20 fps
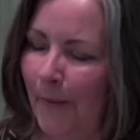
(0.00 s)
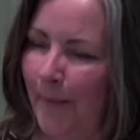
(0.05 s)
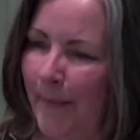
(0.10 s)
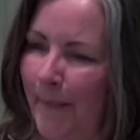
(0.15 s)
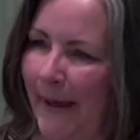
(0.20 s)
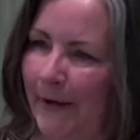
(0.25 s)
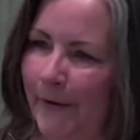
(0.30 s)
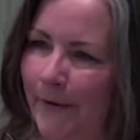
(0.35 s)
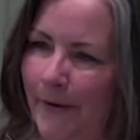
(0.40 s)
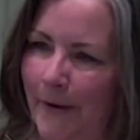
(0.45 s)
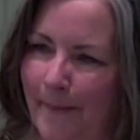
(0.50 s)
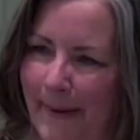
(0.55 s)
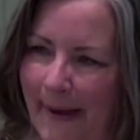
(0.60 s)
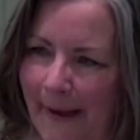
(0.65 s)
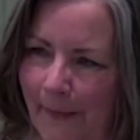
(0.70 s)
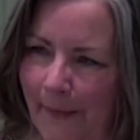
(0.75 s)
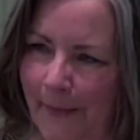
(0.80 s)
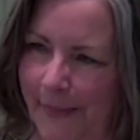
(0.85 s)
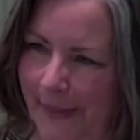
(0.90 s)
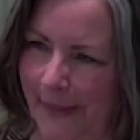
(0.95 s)
better
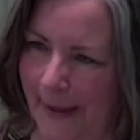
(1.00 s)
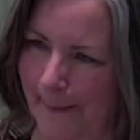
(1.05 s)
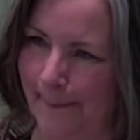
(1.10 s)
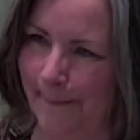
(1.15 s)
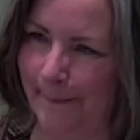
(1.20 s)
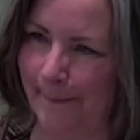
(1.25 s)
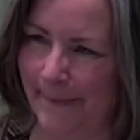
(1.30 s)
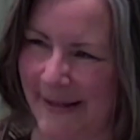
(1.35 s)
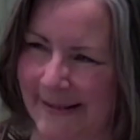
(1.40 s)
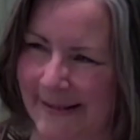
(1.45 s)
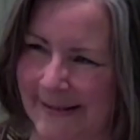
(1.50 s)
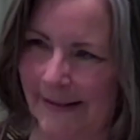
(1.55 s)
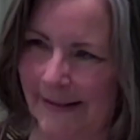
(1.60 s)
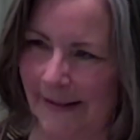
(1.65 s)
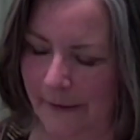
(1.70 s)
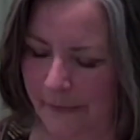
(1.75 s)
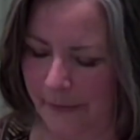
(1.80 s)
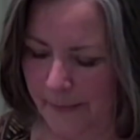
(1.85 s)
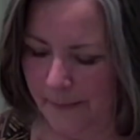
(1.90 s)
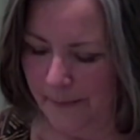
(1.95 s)
about them
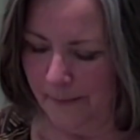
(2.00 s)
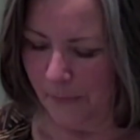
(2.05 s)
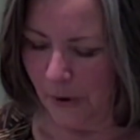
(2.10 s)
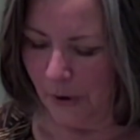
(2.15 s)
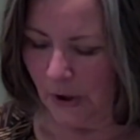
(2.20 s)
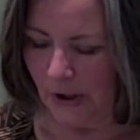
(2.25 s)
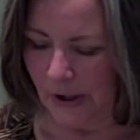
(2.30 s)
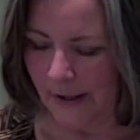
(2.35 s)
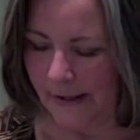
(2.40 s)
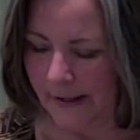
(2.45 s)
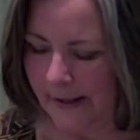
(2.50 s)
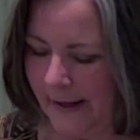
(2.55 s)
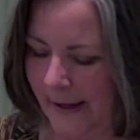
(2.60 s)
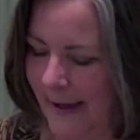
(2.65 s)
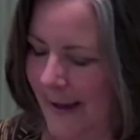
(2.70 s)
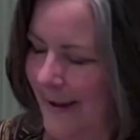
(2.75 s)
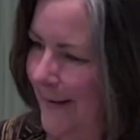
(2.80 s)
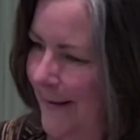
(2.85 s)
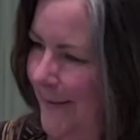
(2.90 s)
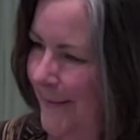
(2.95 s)
missing the mark,
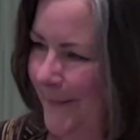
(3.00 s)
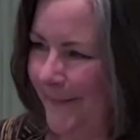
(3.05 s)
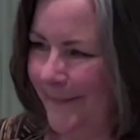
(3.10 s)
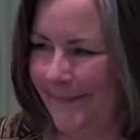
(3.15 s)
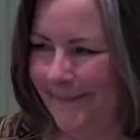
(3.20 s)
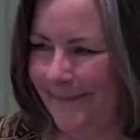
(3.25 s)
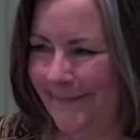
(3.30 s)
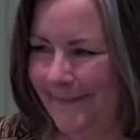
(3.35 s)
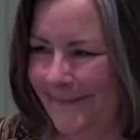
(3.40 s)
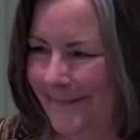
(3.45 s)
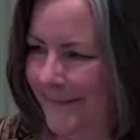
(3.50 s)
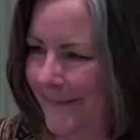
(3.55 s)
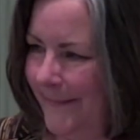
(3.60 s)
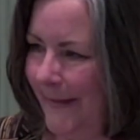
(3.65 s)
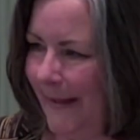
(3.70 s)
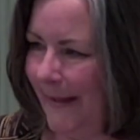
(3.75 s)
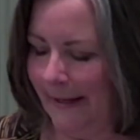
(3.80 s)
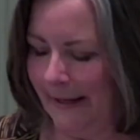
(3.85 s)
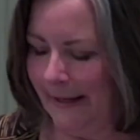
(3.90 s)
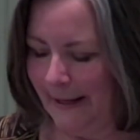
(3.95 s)

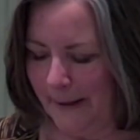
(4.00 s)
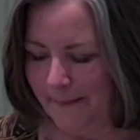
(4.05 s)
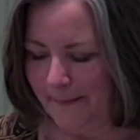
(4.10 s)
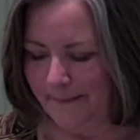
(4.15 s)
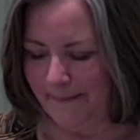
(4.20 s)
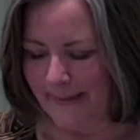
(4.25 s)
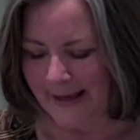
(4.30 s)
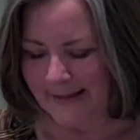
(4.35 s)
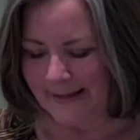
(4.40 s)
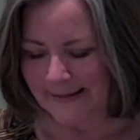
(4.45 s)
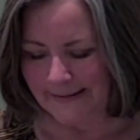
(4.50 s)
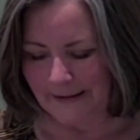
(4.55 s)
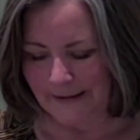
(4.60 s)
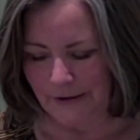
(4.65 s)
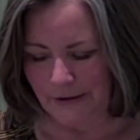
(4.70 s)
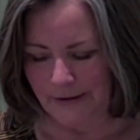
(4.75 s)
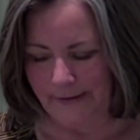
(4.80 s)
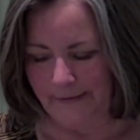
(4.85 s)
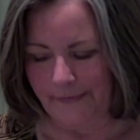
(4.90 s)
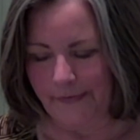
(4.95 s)
they get a
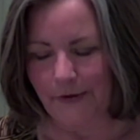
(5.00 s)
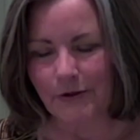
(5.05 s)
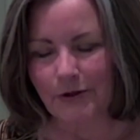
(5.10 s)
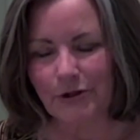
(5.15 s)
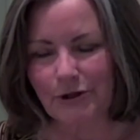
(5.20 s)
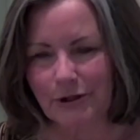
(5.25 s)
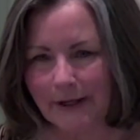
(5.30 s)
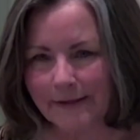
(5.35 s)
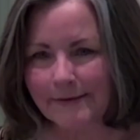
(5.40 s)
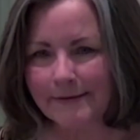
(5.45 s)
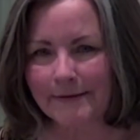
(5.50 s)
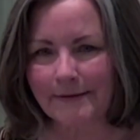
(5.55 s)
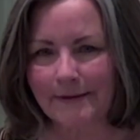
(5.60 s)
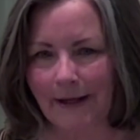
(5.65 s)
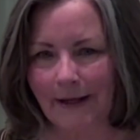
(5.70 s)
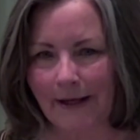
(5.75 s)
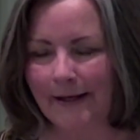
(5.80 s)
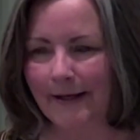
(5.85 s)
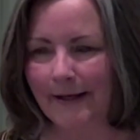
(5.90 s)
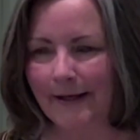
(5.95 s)
message that they're just
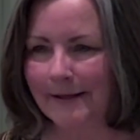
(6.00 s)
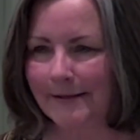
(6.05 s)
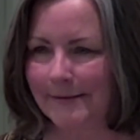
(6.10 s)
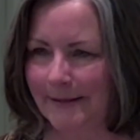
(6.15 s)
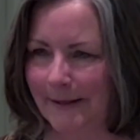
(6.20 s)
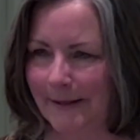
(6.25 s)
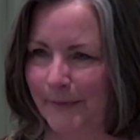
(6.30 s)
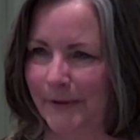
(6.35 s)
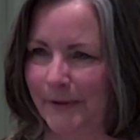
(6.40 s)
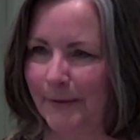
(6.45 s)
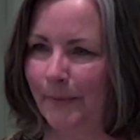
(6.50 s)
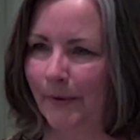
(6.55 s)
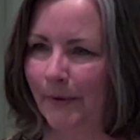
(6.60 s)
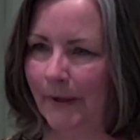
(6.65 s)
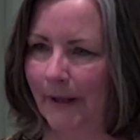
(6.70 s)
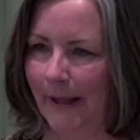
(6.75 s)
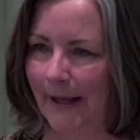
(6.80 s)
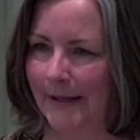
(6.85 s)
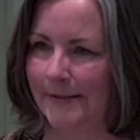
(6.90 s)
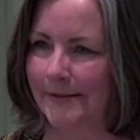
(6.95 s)
not
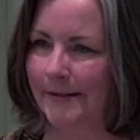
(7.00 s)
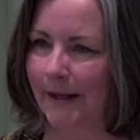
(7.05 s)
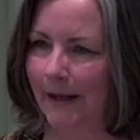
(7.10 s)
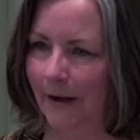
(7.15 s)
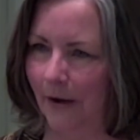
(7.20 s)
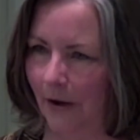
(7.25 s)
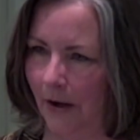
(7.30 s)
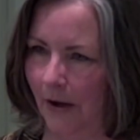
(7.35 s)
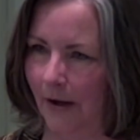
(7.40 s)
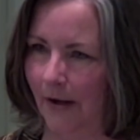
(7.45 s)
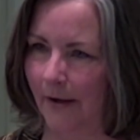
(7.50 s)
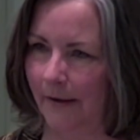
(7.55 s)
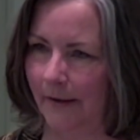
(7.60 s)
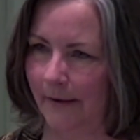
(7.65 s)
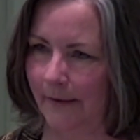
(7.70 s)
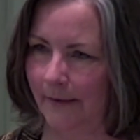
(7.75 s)
acceptable as they are.